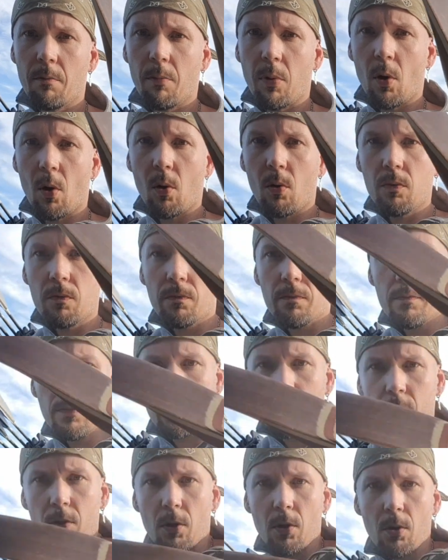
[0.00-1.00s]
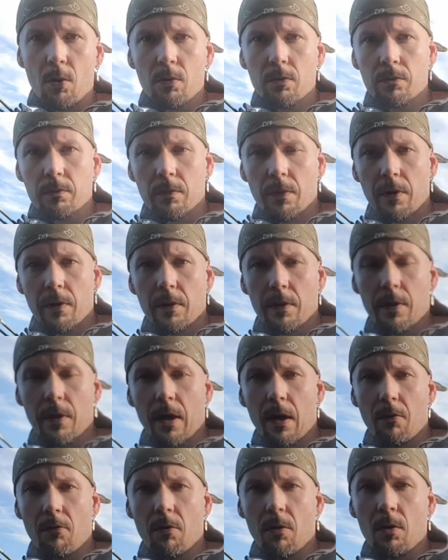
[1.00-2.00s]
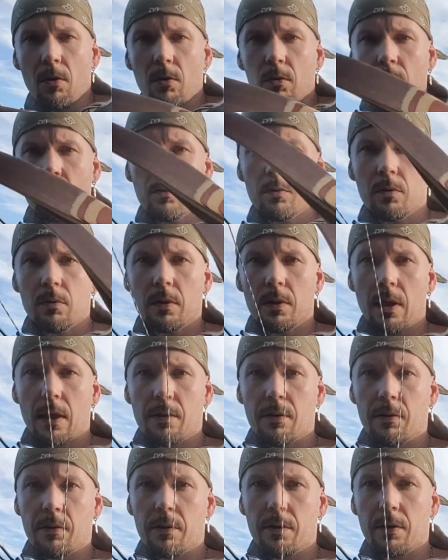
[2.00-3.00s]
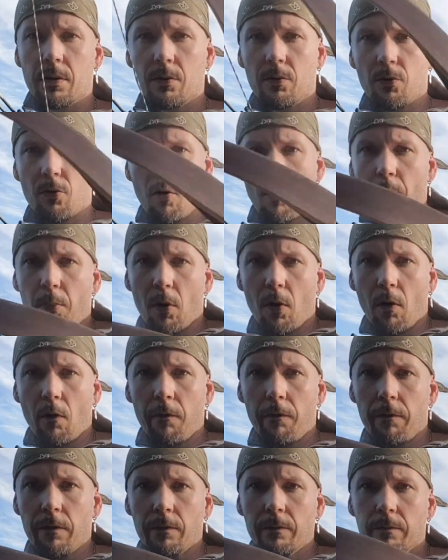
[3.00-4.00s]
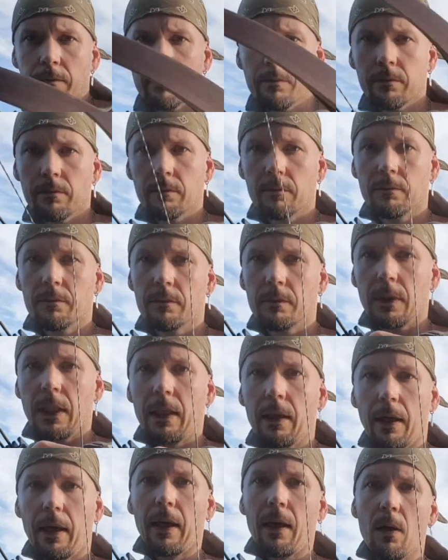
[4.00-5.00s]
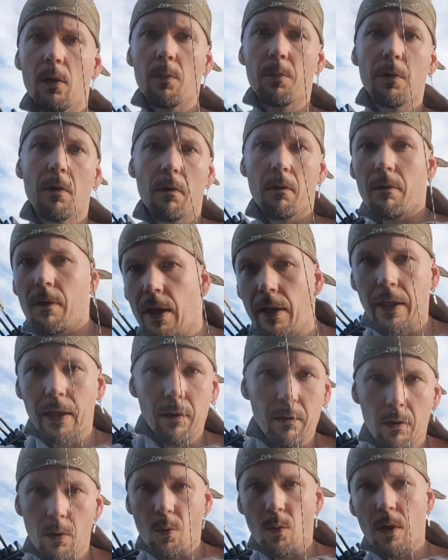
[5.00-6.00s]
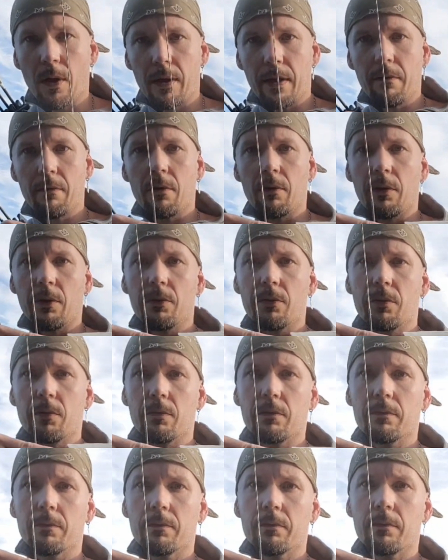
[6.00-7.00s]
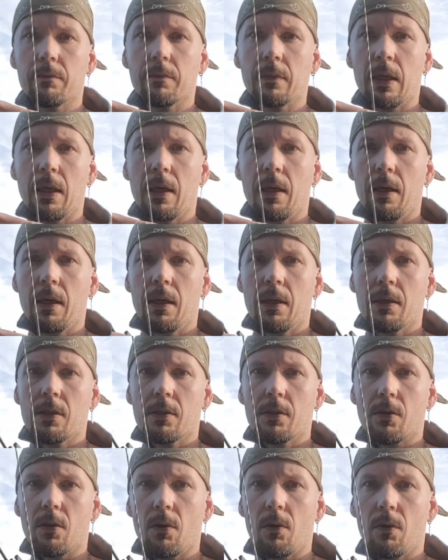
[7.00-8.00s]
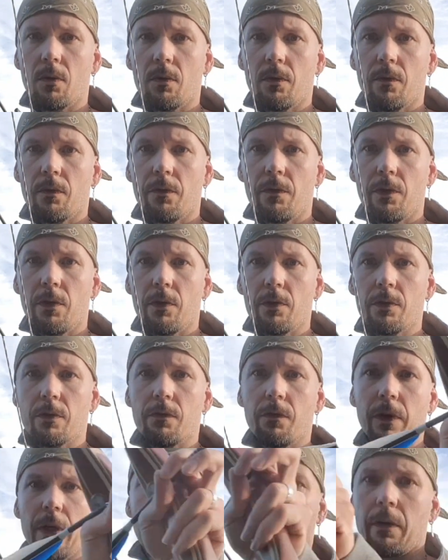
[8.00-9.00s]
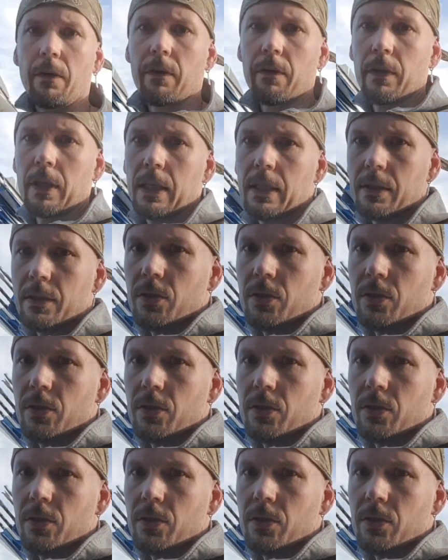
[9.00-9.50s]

bow, so the arrow doesn't drop off in gallop or running or whatever you do. So first finger is